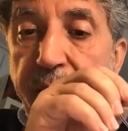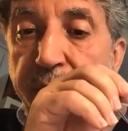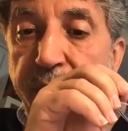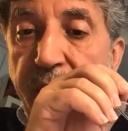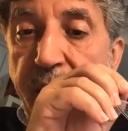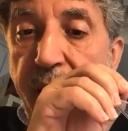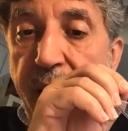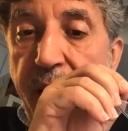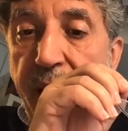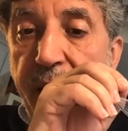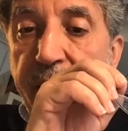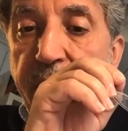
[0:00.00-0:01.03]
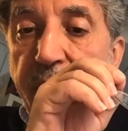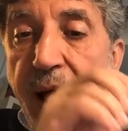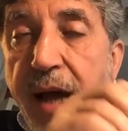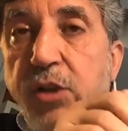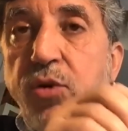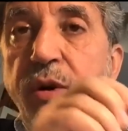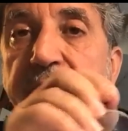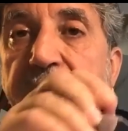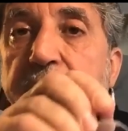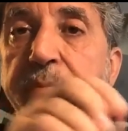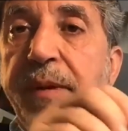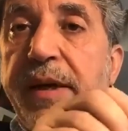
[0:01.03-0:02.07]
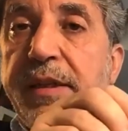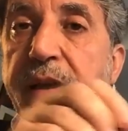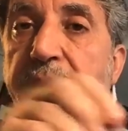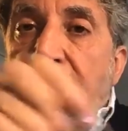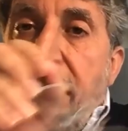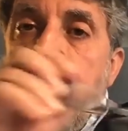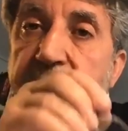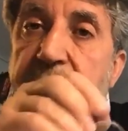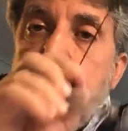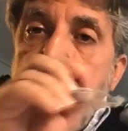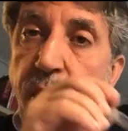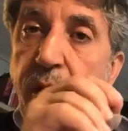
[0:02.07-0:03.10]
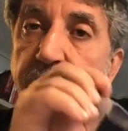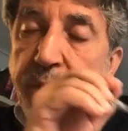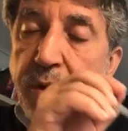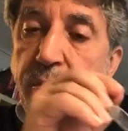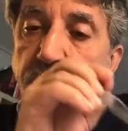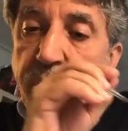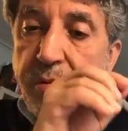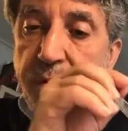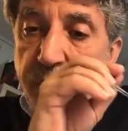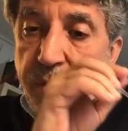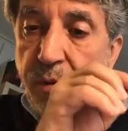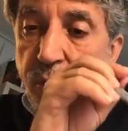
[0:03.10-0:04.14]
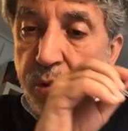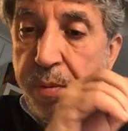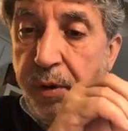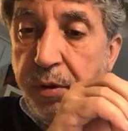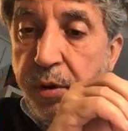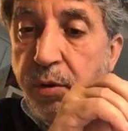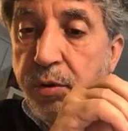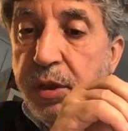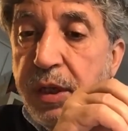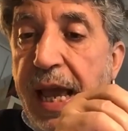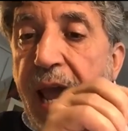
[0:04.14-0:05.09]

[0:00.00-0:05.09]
the graduate experts that these programs would produce